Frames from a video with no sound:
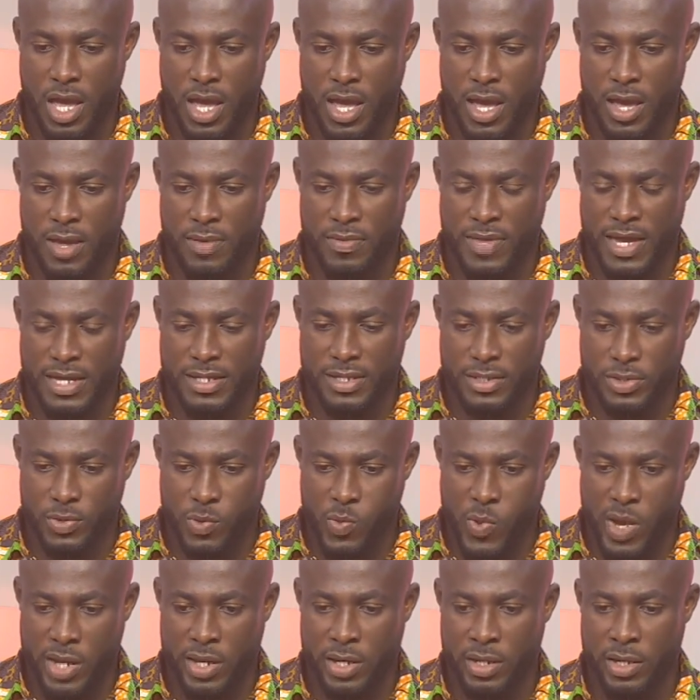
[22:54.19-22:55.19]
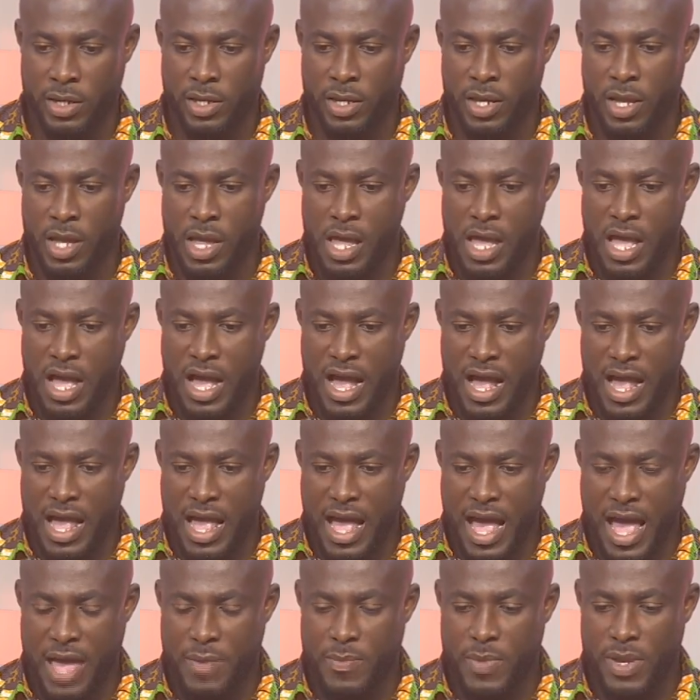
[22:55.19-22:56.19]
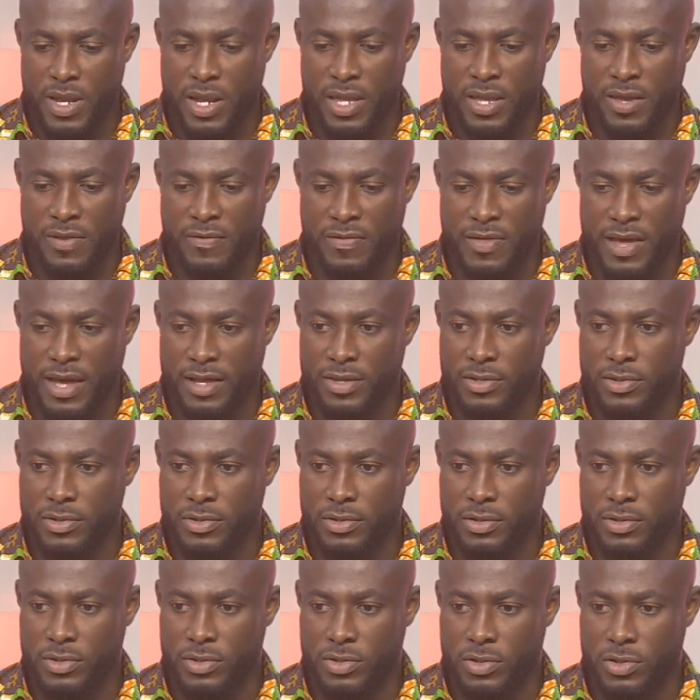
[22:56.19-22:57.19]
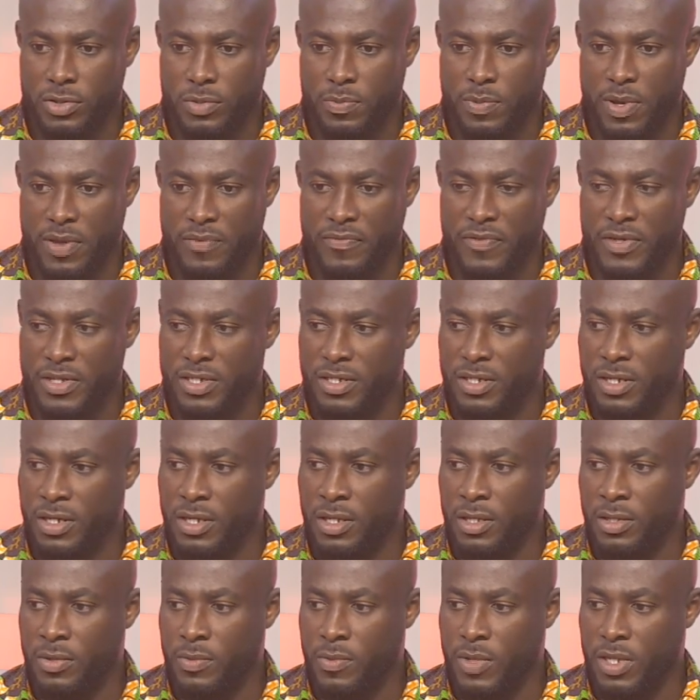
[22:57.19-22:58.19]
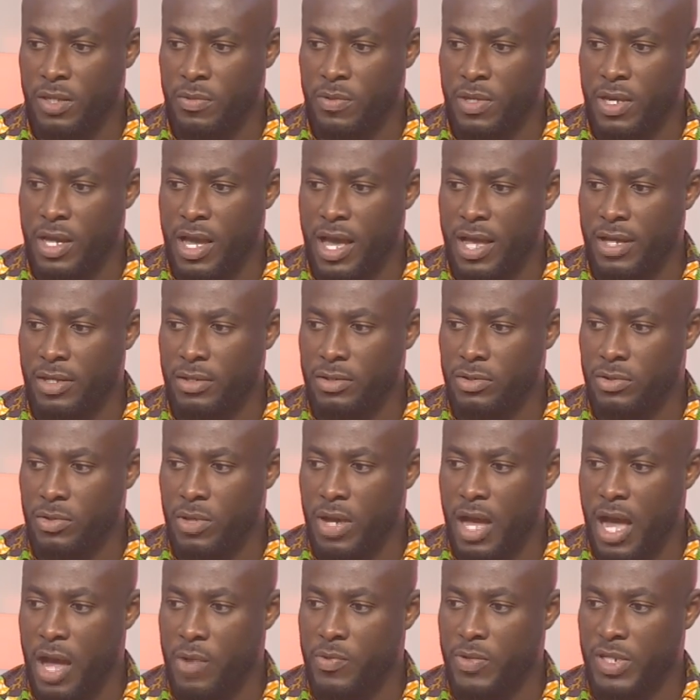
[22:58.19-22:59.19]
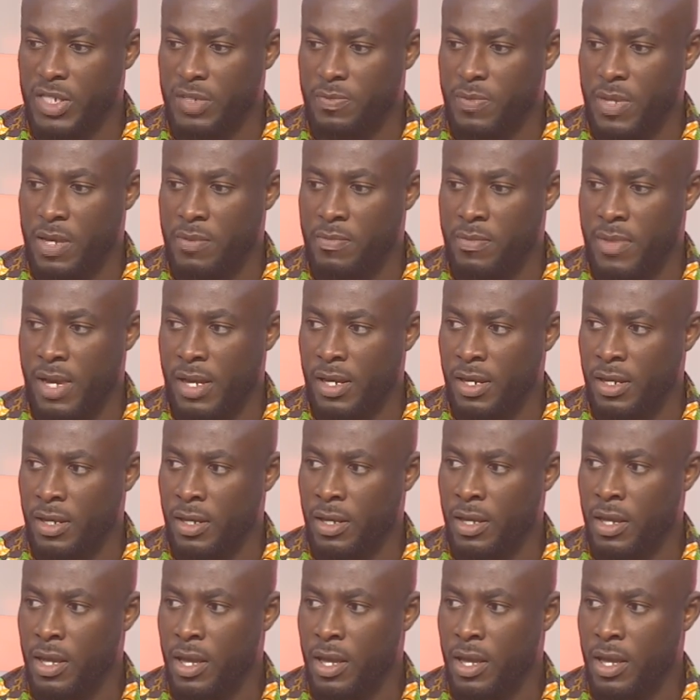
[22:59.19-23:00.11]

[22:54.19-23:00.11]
That is one. I believe that supervision with regards to how we spend money